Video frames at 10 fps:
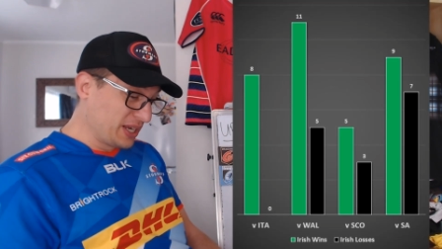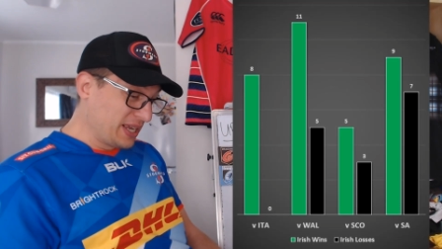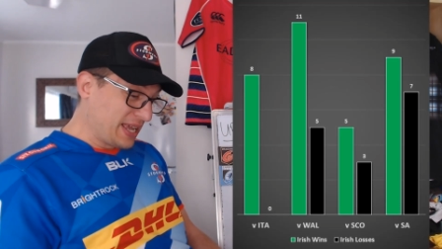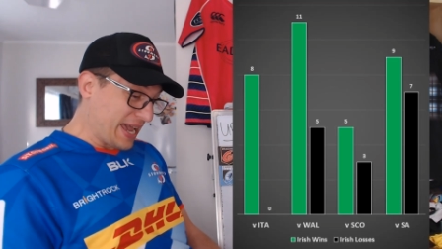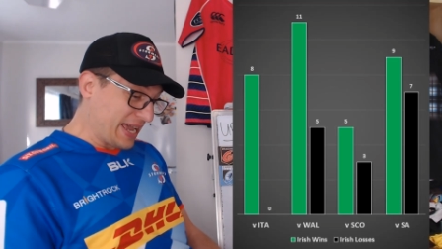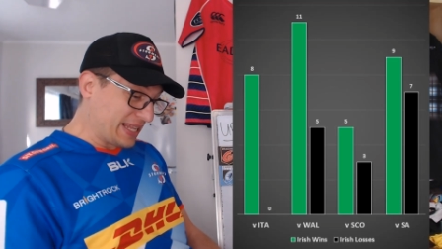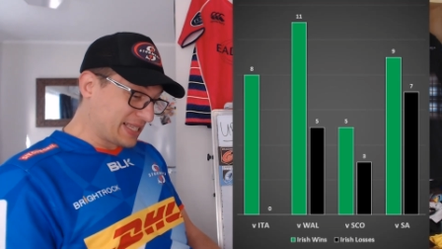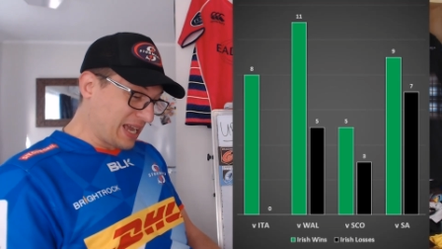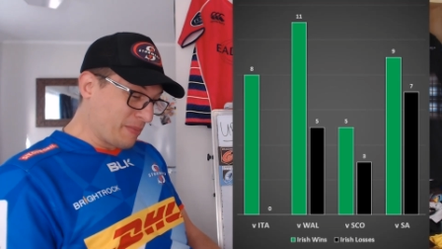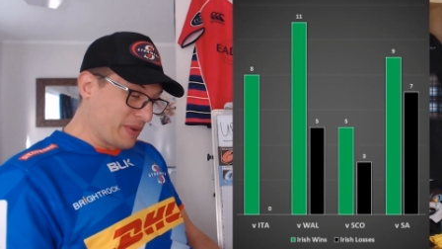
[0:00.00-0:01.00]
And
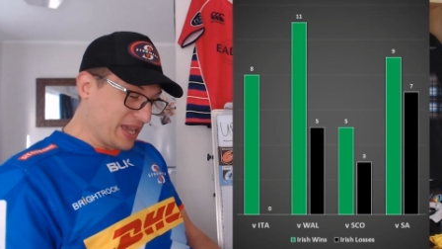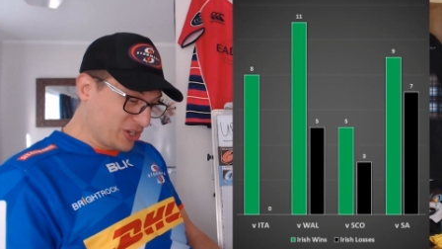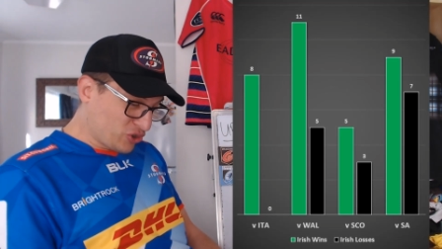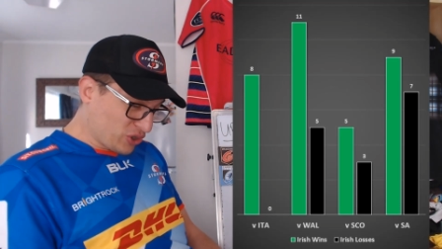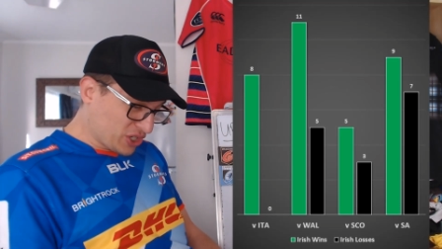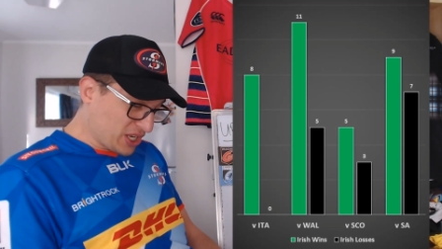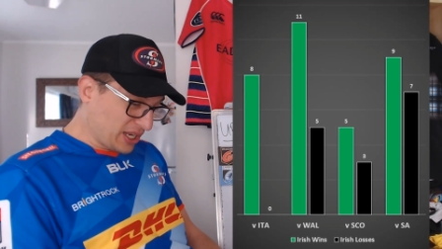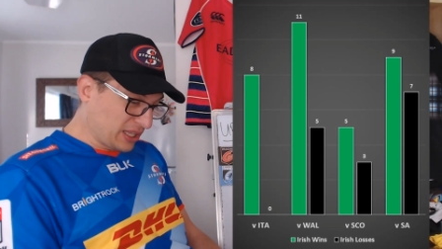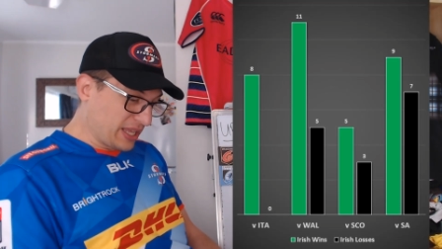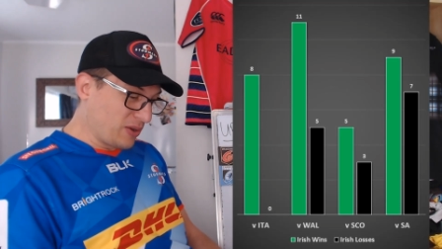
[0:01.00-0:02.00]

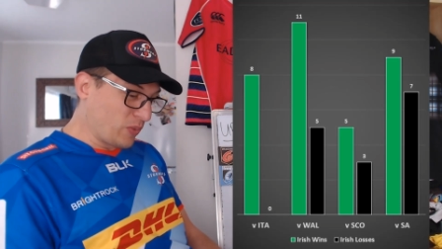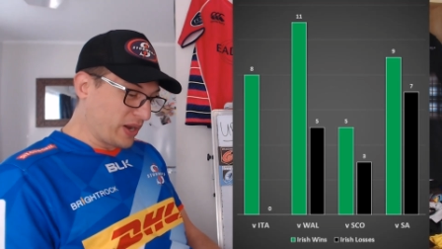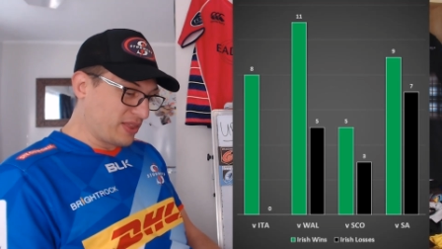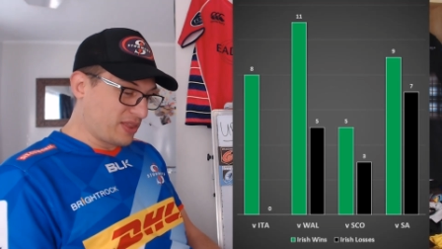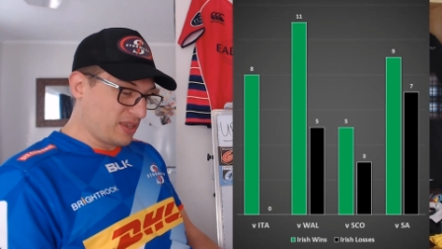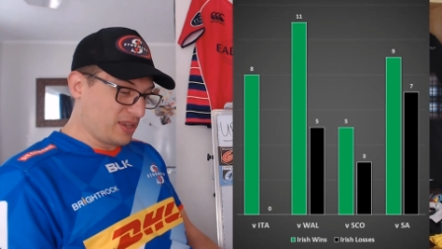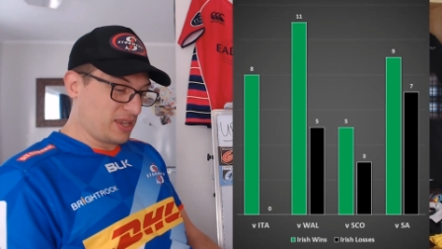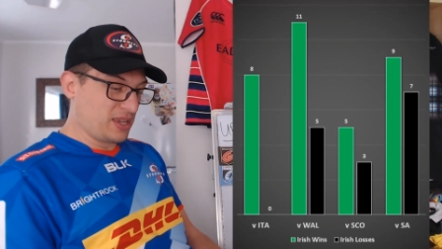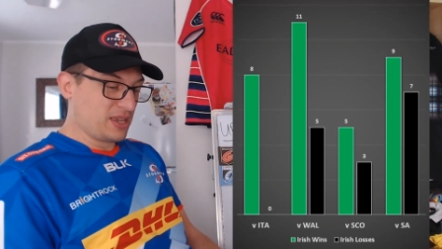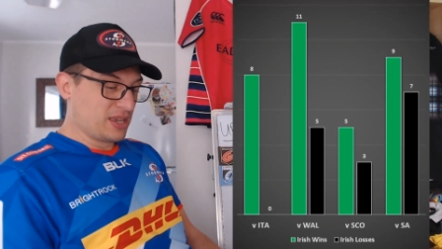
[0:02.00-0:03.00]
interestingly, when
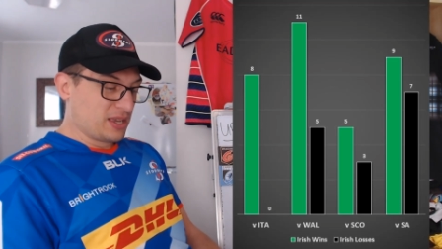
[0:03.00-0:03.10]
the